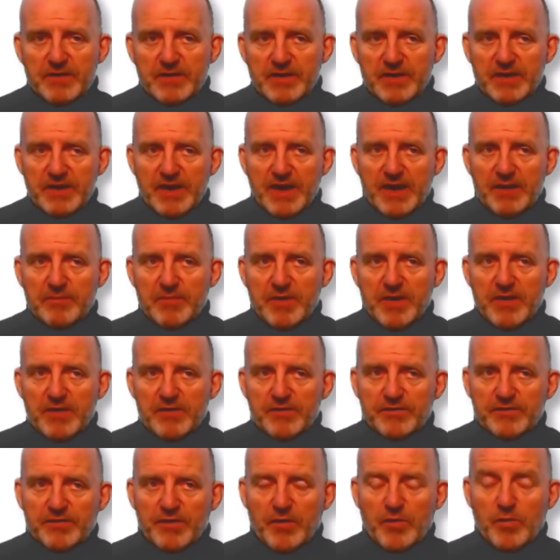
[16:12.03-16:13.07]
Yep.
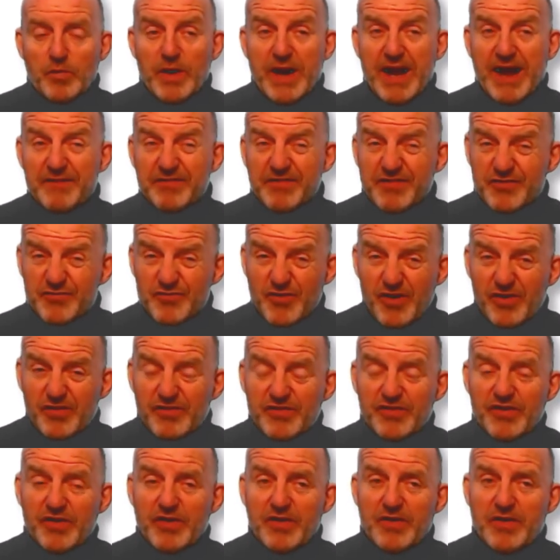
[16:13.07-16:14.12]
So we have
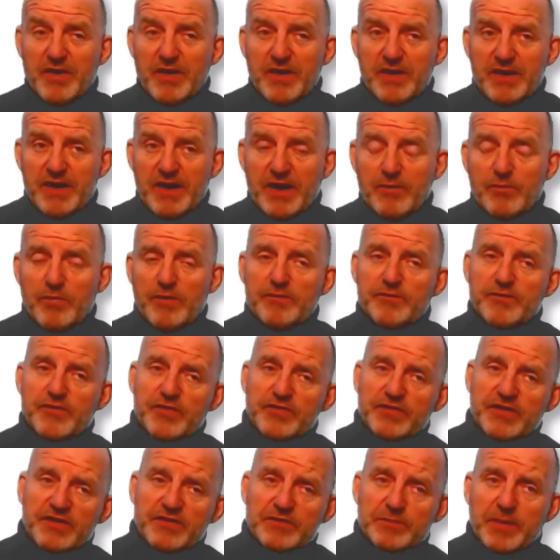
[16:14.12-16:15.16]
structure. Yeah, we've
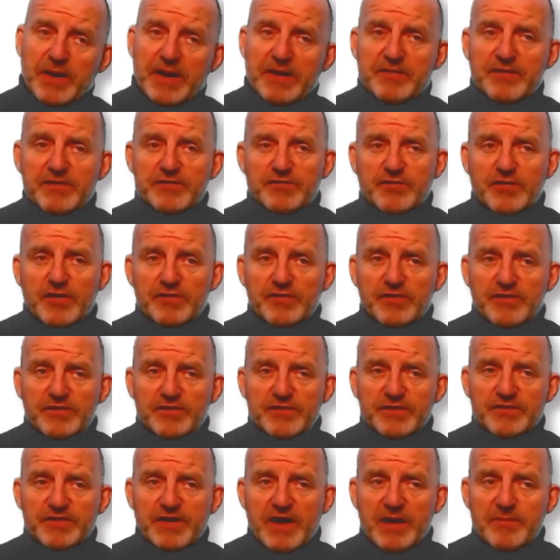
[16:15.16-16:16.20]
just explained the structure
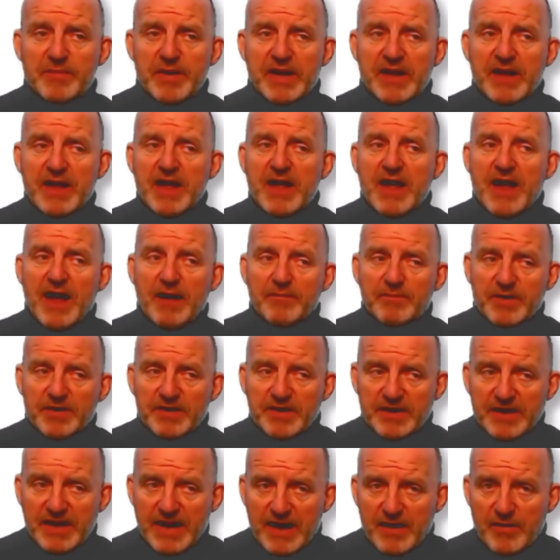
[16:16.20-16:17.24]
to timing. I'm going
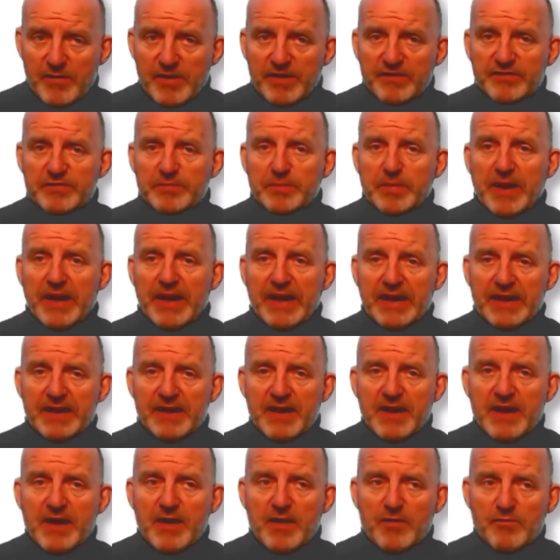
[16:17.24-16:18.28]
to now explain
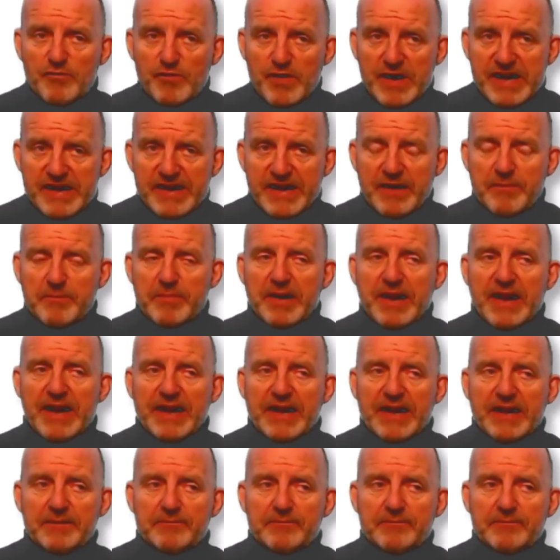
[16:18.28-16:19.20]
reading and planning.